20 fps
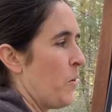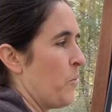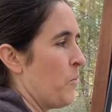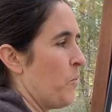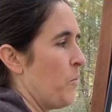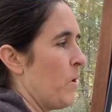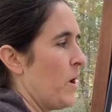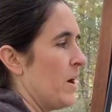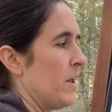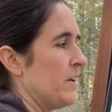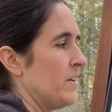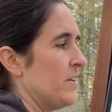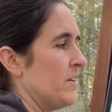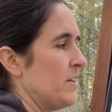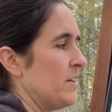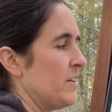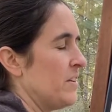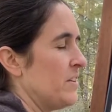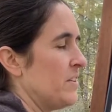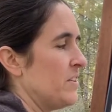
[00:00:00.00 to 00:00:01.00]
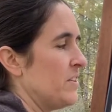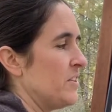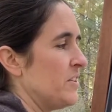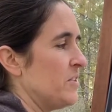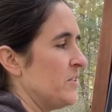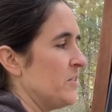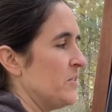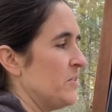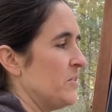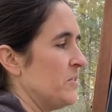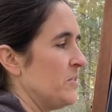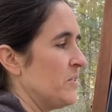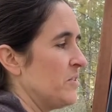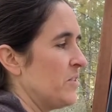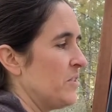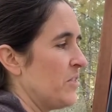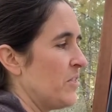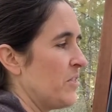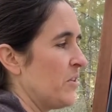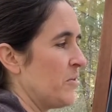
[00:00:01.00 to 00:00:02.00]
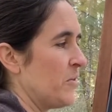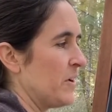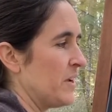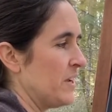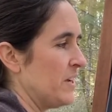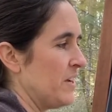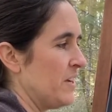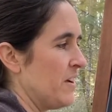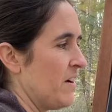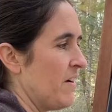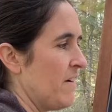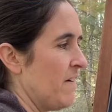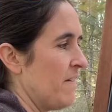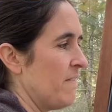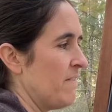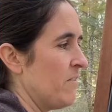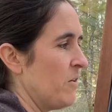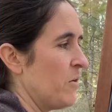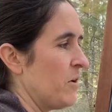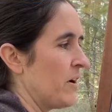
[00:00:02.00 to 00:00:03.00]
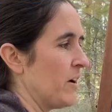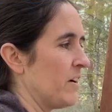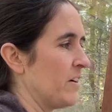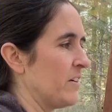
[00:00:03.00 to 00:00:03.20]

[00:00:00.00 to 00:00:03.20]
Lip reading: 1, 2, 3, 4.